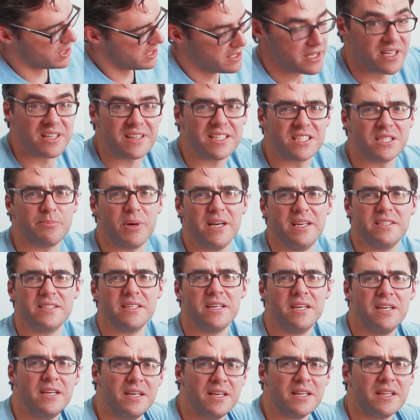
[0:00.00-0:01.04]
just showing a couple
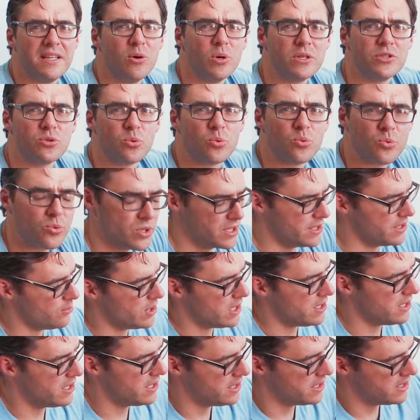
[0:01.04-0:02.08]
different ones, but
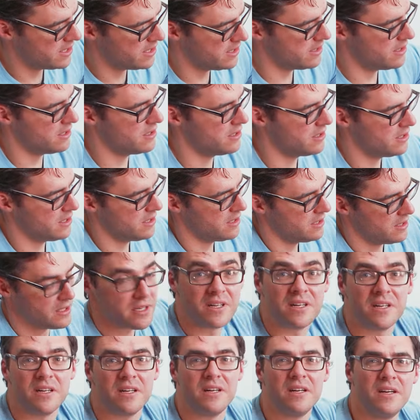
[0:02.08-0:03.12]
the
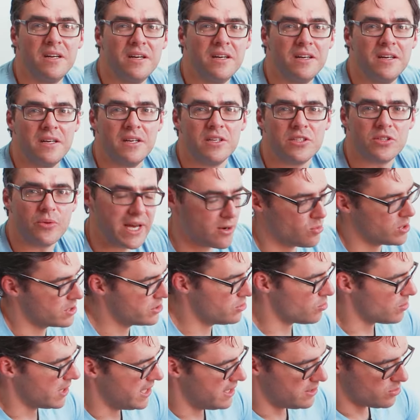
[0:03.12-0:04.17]
idea is here,
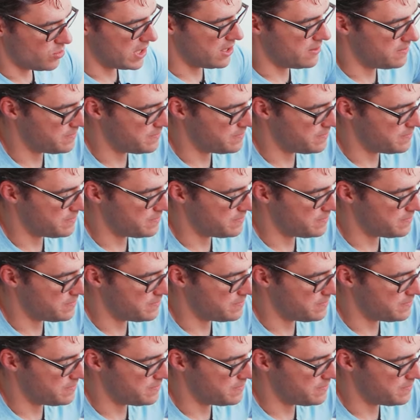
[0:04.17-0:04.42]
you're gonna